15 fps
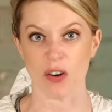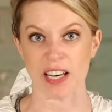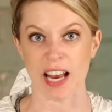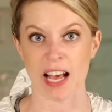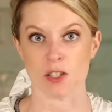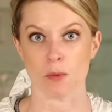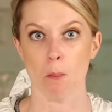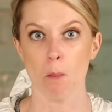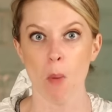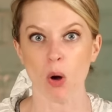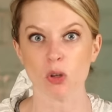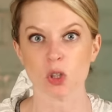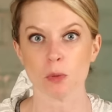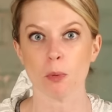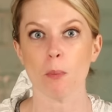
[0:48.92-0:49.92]
and it has
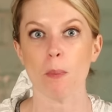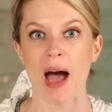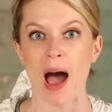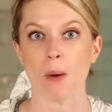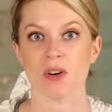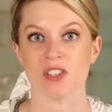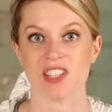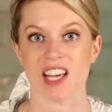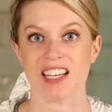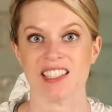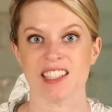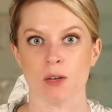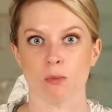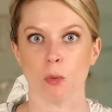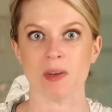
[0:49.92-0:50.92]
multiple power
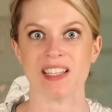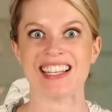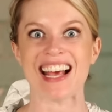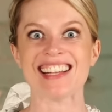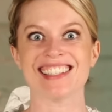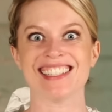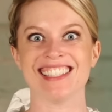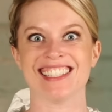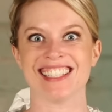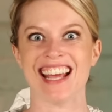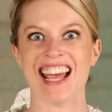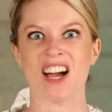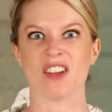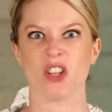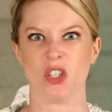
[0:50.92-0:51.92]
settings that we'll be testing
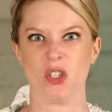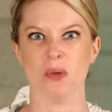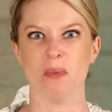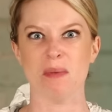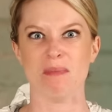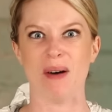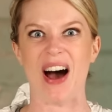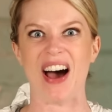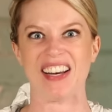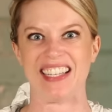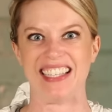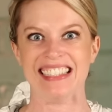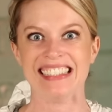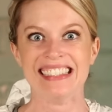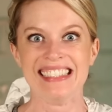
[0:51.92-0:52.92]
today on the human body.